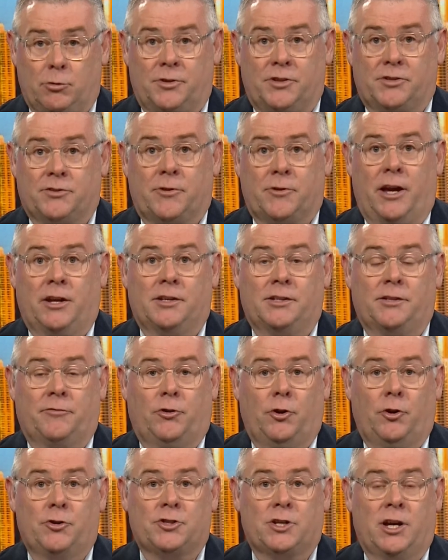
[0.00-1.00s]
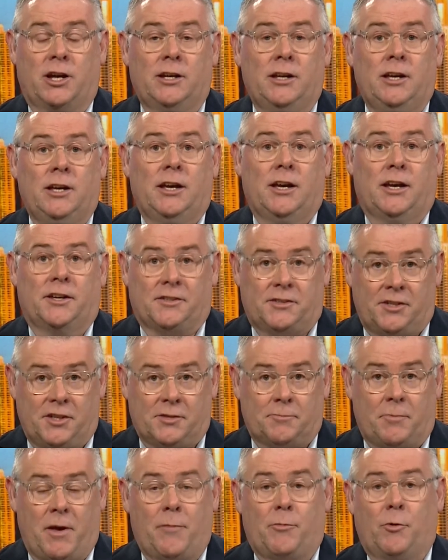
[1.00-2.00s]
Australia's future,
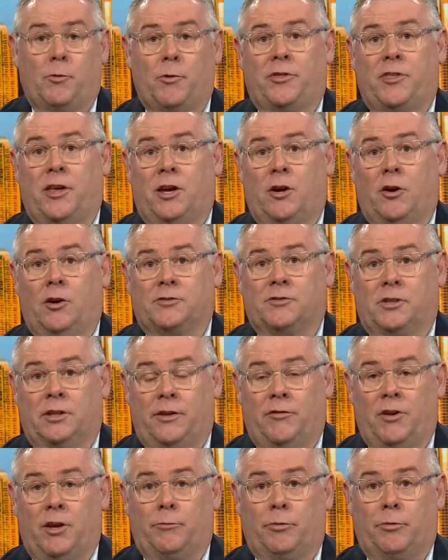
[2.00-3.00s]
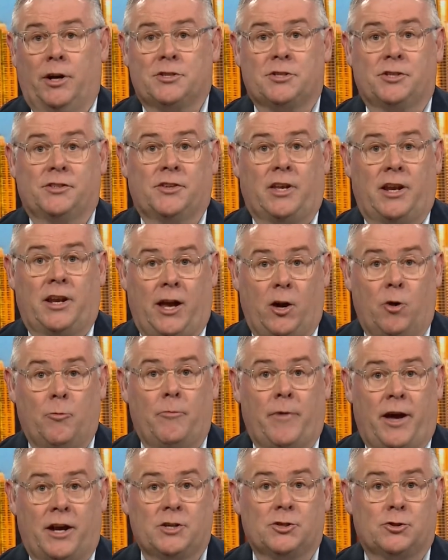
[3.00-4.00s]
assist people with their cost of living pressures and help
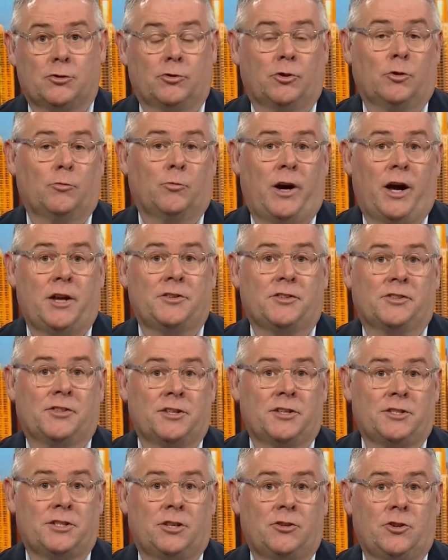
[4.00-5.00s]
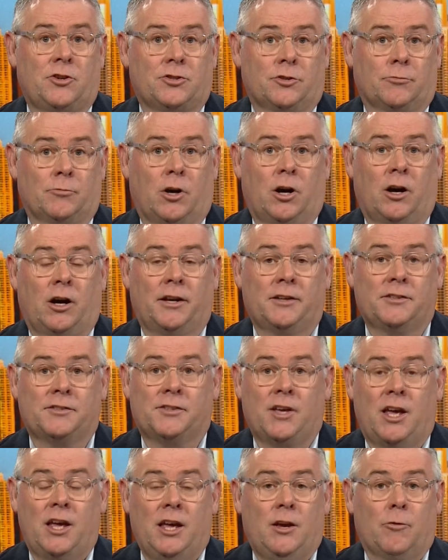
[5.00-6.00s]
make sure that wages continue to rise,
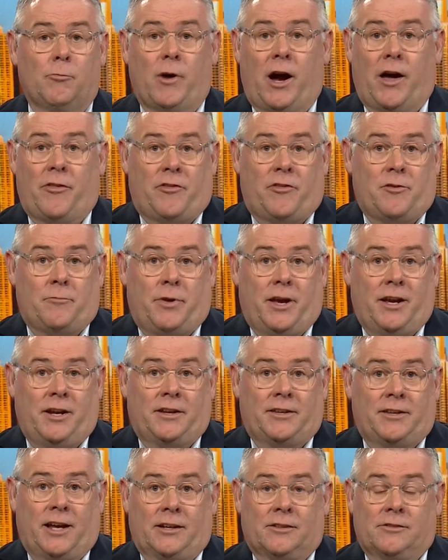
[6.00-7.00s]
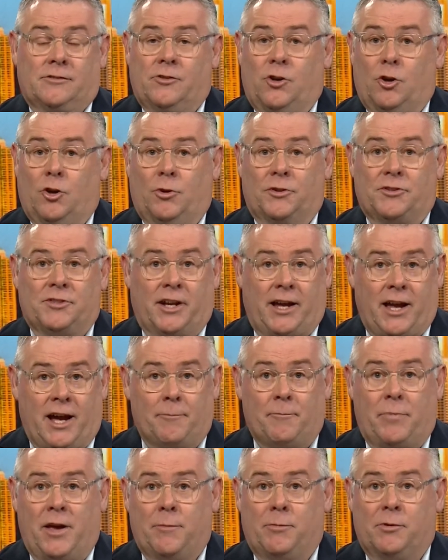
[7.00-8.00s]
rather than Peter Dutton, who wants to cut
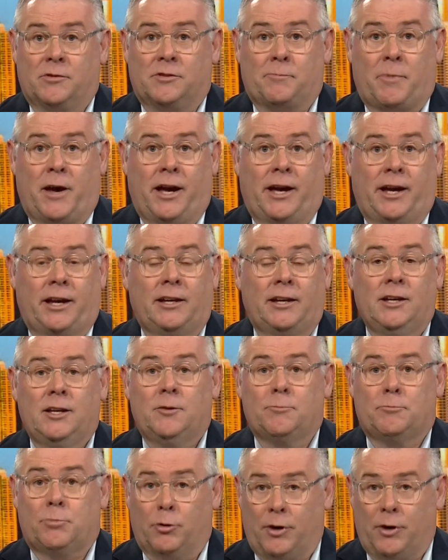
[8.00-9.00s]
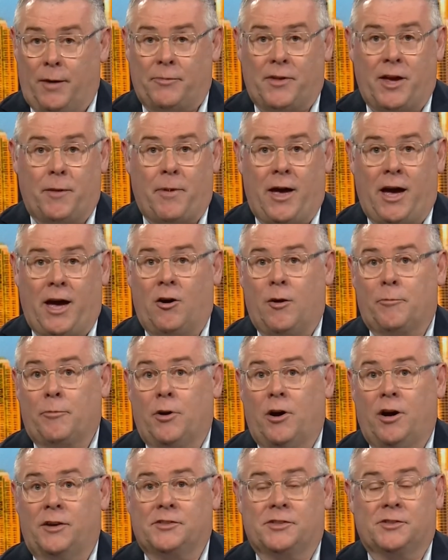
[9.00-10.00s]
people's pay, put up their power
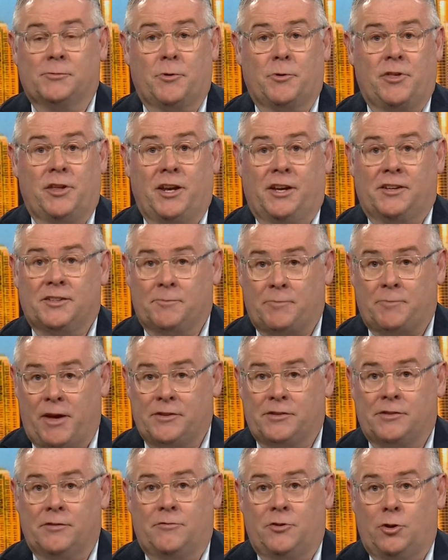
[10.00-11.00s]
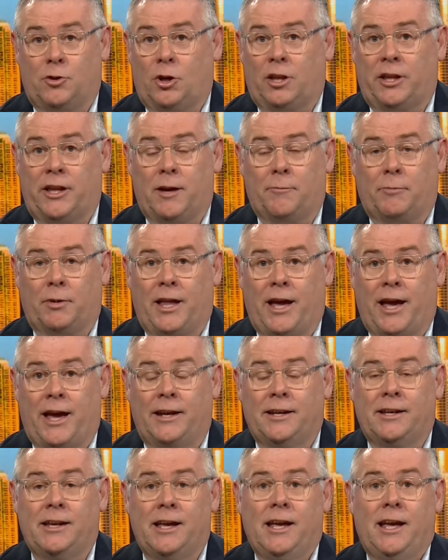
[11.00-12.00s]
prices with an expensive nuclear
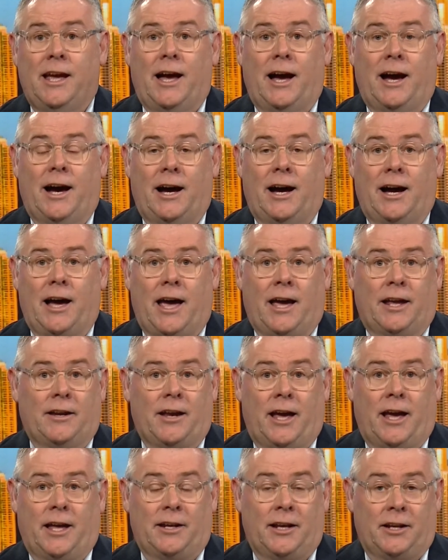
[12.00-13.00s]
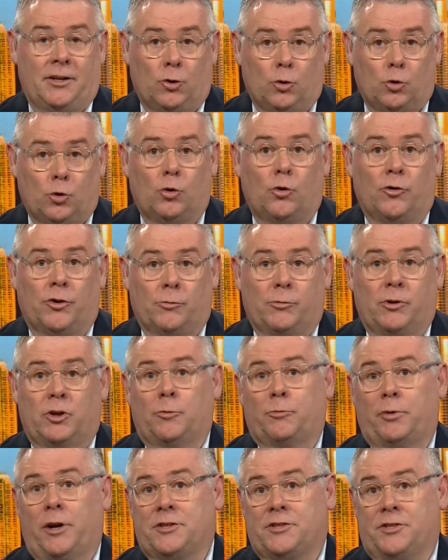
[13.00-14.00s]
plan and ignore the real
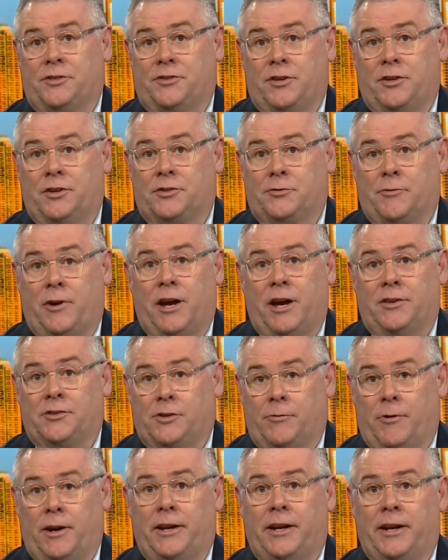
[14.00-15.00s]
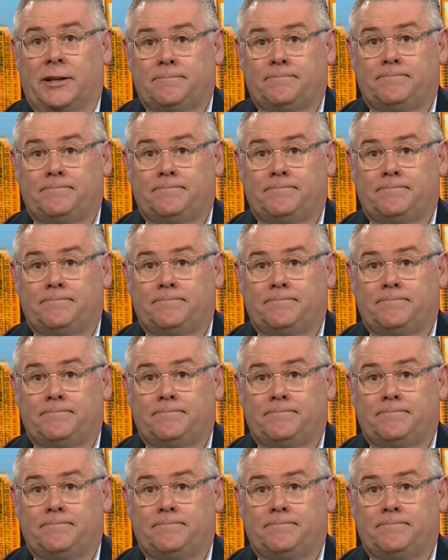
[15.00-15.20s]
pressures that Australians are under.